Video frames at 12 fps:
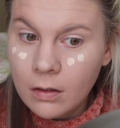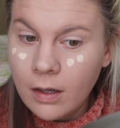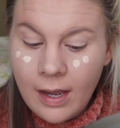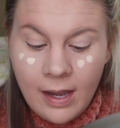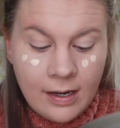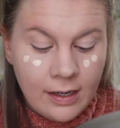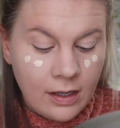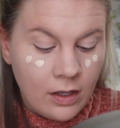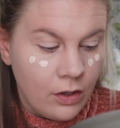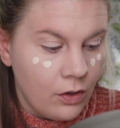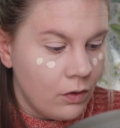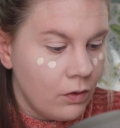
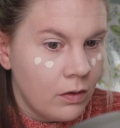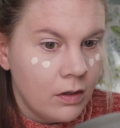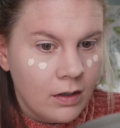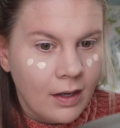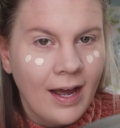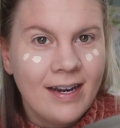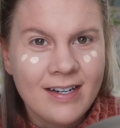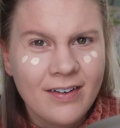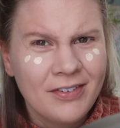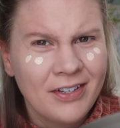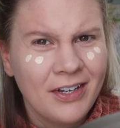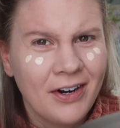anywho, I
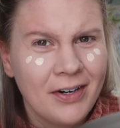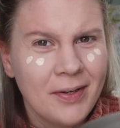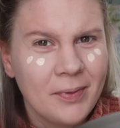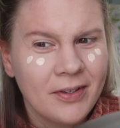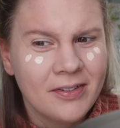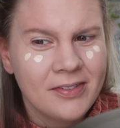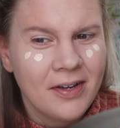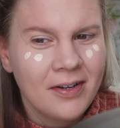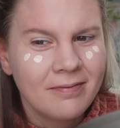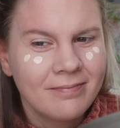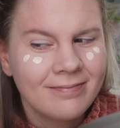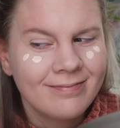definitely already put this
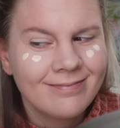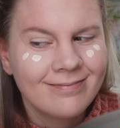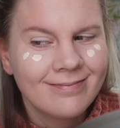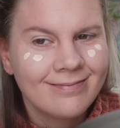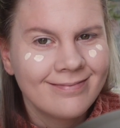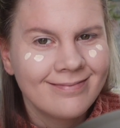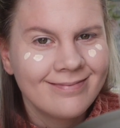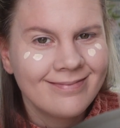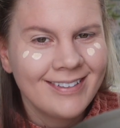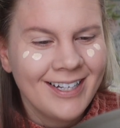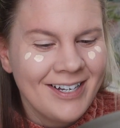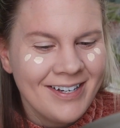on.
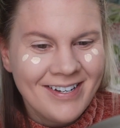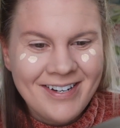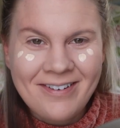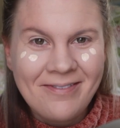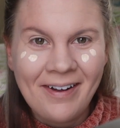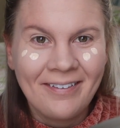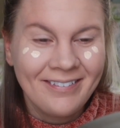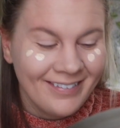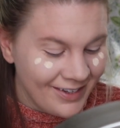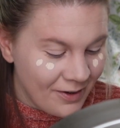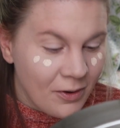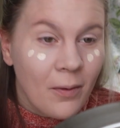Oh well,
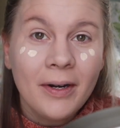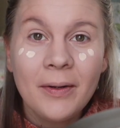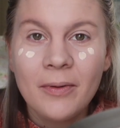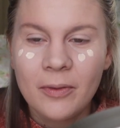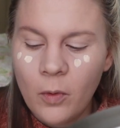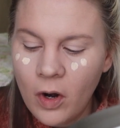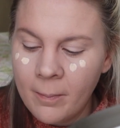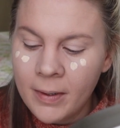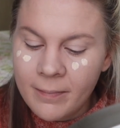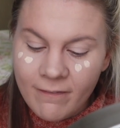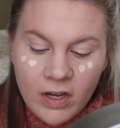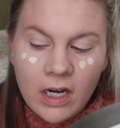I'm going in with more. I'm
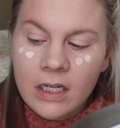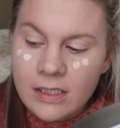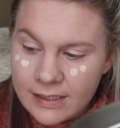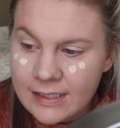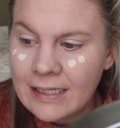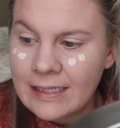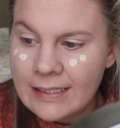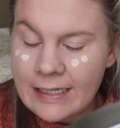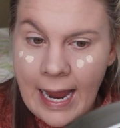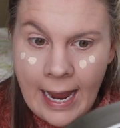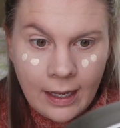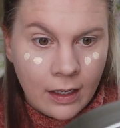gonna be very concealed
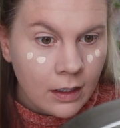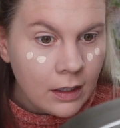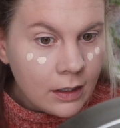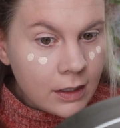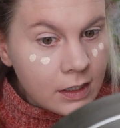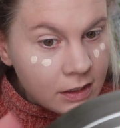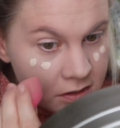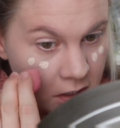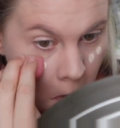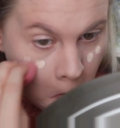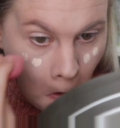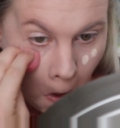today.
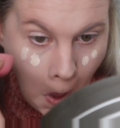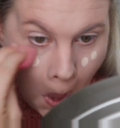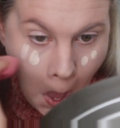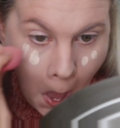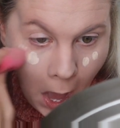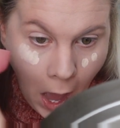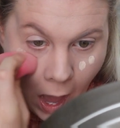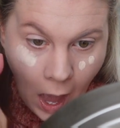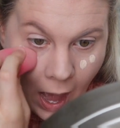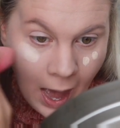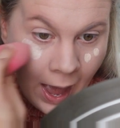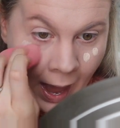So
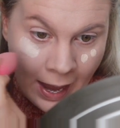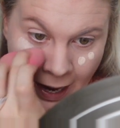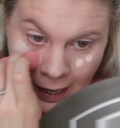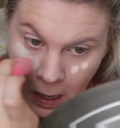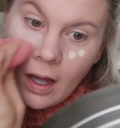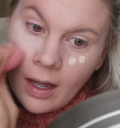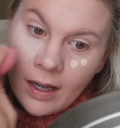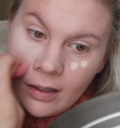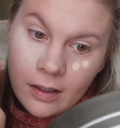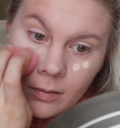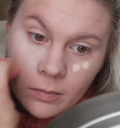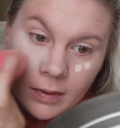here
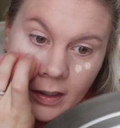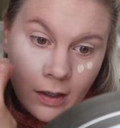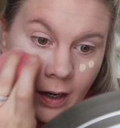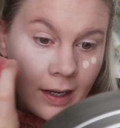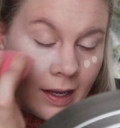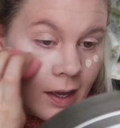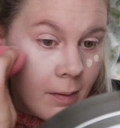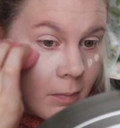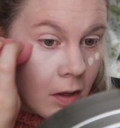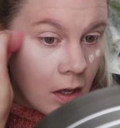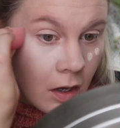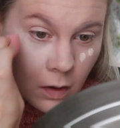I
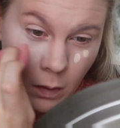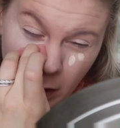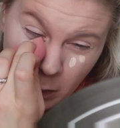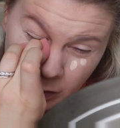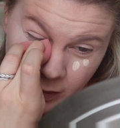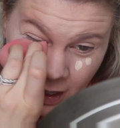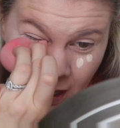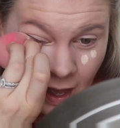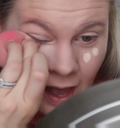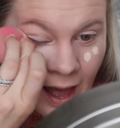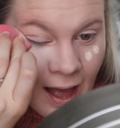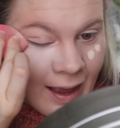am going with it.
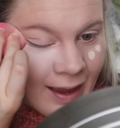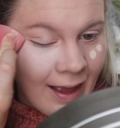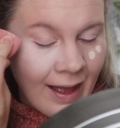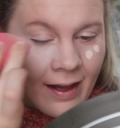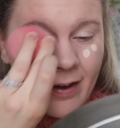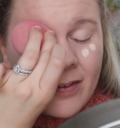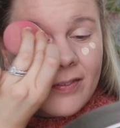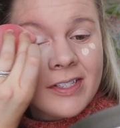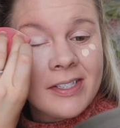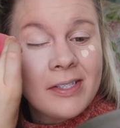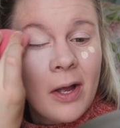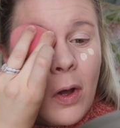I have
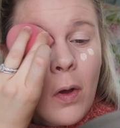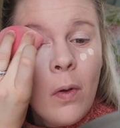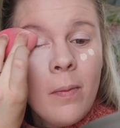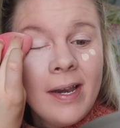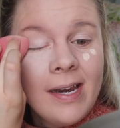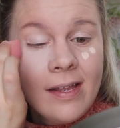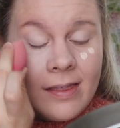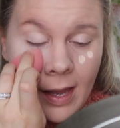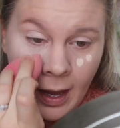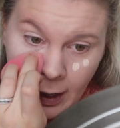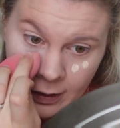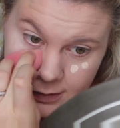so many
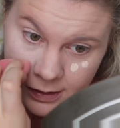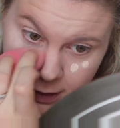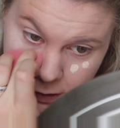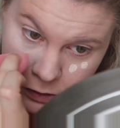things in